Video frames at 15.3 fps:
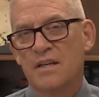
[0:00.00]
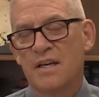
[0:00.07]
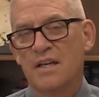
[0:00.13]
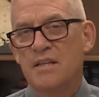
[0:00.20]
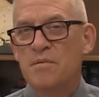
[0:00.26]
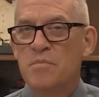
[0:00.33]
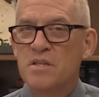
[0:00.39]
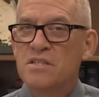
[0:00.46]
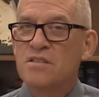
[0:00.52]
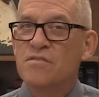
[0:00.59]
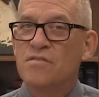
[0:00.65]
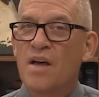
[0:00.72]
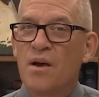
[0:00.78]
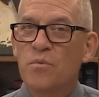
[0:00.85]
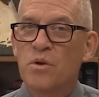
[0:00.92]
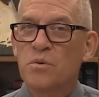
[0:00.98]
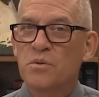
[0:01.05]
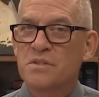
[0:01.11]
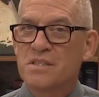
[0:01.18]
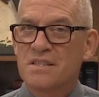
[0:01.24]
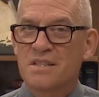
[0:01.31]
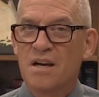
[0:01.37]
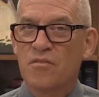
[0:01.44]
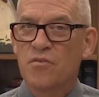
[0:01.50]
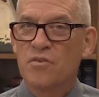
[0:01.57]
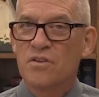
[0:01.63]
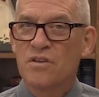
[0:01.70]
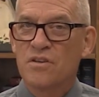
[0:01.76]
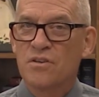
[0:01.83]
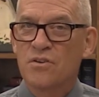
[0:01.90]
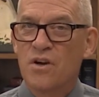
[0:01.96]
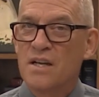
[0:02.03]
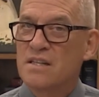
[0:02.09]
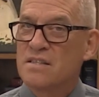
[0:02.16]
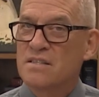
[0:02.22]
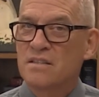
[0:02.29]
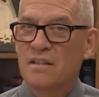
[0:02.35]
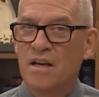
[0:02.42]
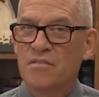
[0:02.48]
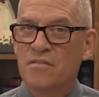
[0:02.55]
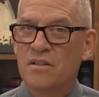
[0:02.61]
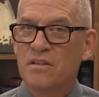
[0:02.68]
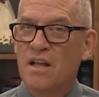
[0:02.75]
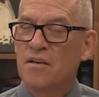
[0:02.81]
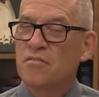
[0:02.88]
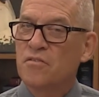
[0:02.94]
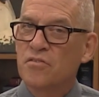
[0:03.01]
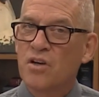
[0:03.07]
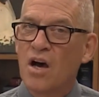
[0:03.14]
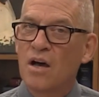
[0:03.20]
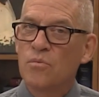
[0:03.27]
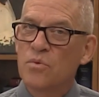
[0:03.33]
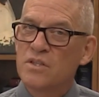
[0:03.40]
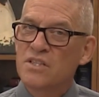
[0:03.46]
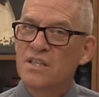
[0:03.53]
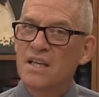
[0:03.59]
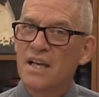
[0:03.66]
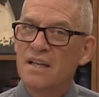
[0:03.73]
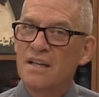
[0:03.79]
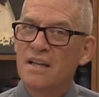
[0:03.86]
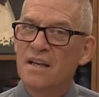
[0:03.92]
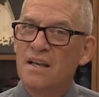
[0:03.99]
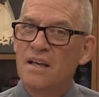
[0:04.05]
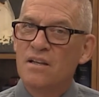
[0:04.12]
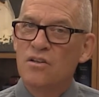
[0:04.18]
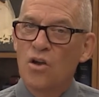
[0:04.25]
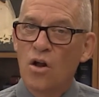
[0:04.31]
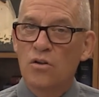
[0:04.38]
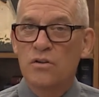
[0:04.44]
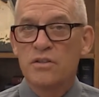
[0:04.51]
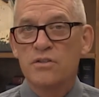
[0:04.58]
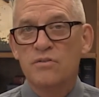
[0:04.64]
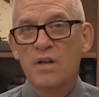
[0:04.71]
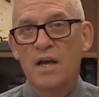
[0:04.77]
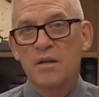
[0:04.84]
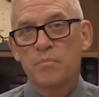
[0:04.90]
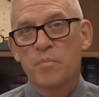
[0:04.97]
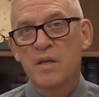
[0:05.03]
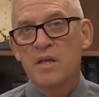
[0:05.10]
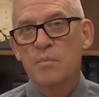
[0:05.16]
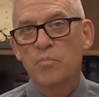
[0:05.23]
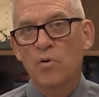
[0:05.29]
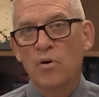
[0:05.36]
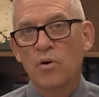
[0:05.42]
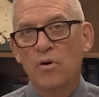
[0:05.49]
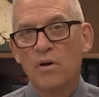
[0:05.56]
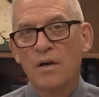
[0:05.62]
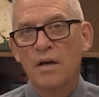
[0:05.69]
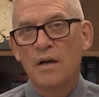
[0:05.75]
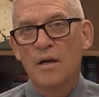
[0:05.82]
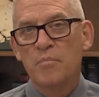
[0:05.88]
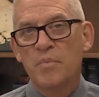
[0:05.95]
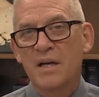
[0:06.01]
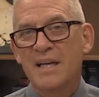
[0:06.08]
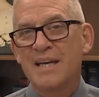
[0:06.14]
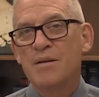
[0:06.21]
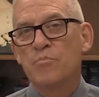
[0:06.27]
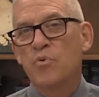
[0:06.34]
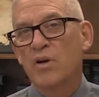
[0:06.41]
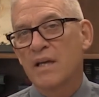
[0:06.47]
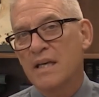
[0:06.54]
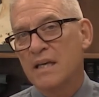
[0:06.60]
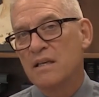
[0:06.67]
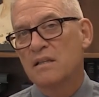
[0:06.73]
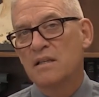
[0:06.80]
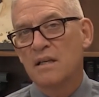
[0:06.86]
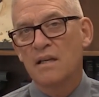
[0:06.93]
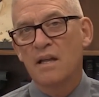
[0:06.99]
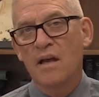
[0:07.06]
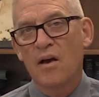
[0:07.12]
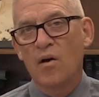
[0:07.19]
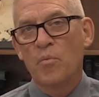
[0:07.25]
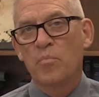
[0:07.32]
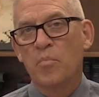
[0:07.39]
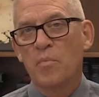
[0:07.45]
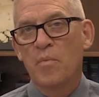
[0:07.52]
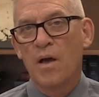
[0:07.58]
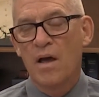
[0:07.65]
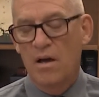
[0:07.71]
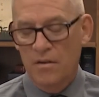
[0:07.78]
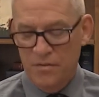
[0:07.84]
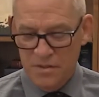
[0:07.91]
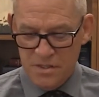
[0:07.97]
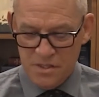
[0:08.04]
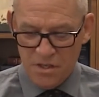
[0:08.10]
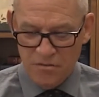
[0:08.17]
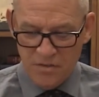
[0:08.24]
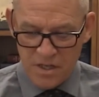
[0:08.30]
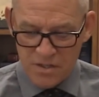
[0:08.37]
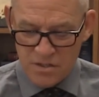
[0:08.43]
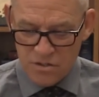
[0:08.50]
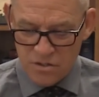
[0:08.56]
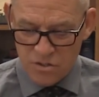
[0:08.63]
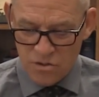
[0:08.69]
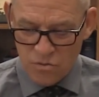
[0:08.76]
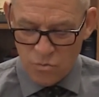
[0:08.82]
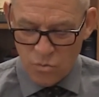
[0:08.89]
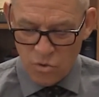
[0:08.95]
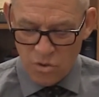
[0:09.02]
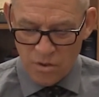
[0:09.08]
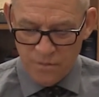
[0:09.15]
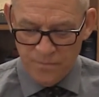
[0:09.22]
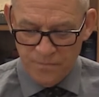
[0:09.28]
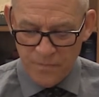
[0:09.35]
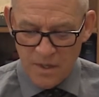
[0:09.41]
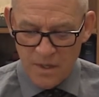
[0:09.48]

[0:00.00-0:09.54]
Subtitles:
And in the midst of that, we will discover the greatest love, the love of God, which can not only unite people, but can bring healing and health and salvation to the world.